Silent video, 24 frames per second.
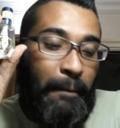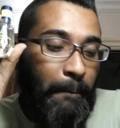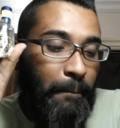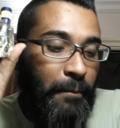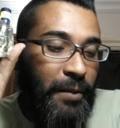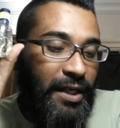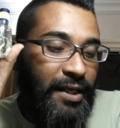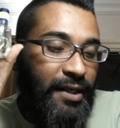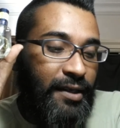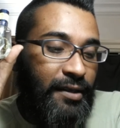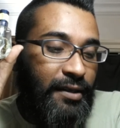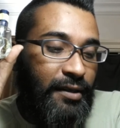
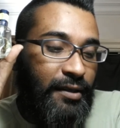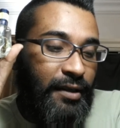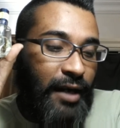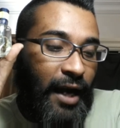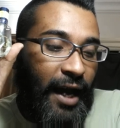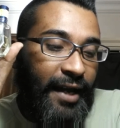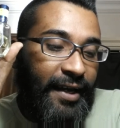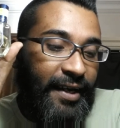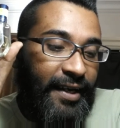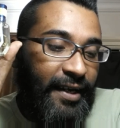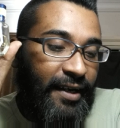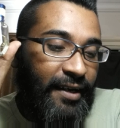mid
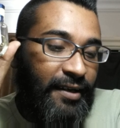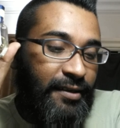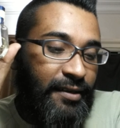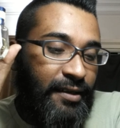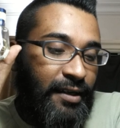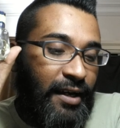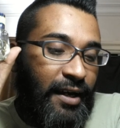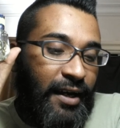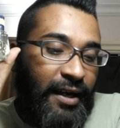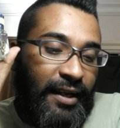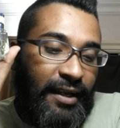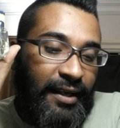I get
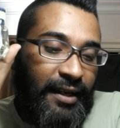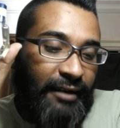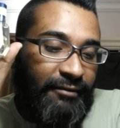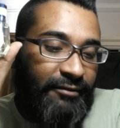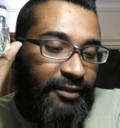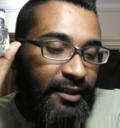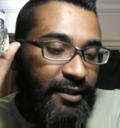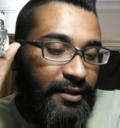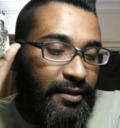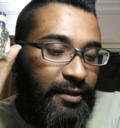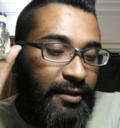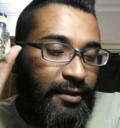
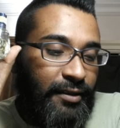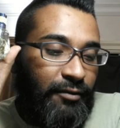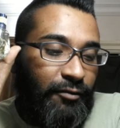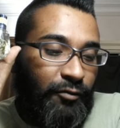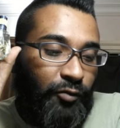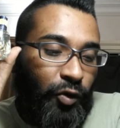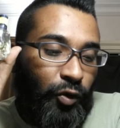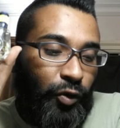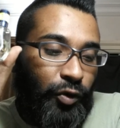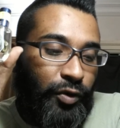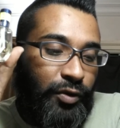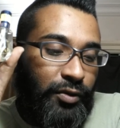lavender
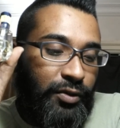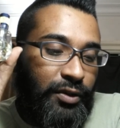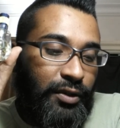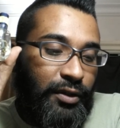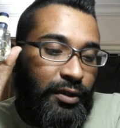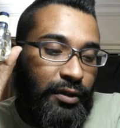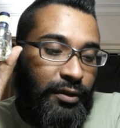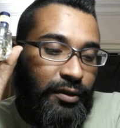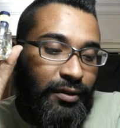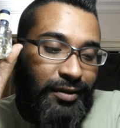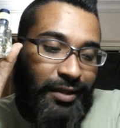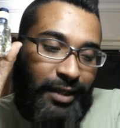florals
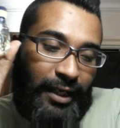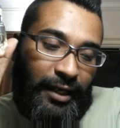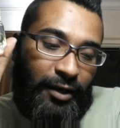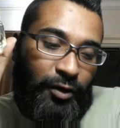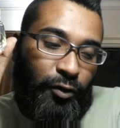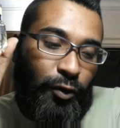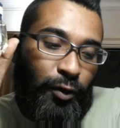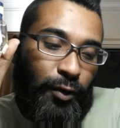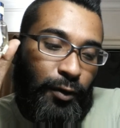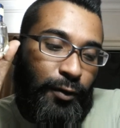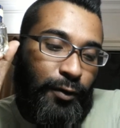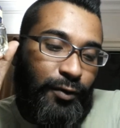
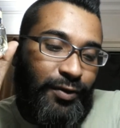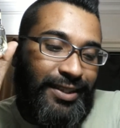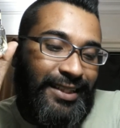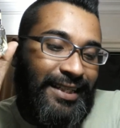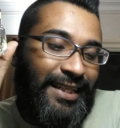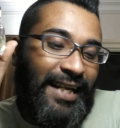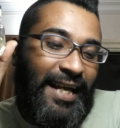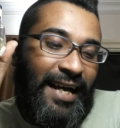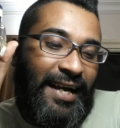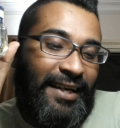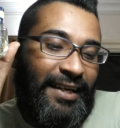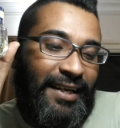like rose,
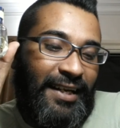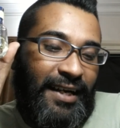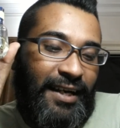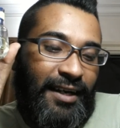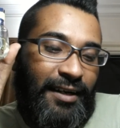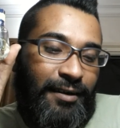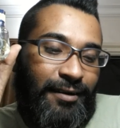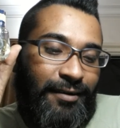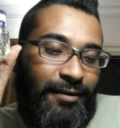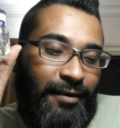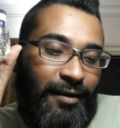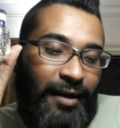ylang
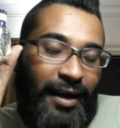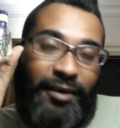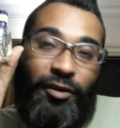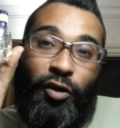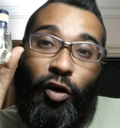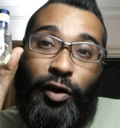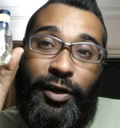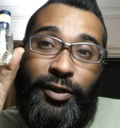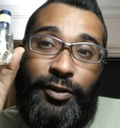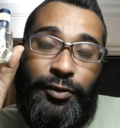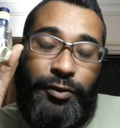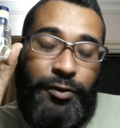ylang, and
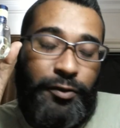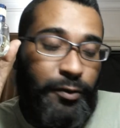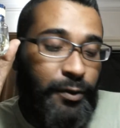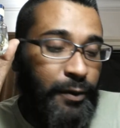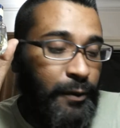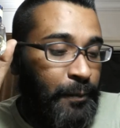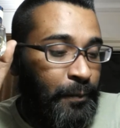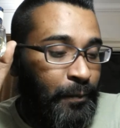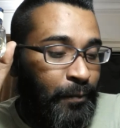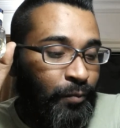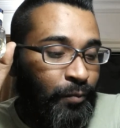orris root.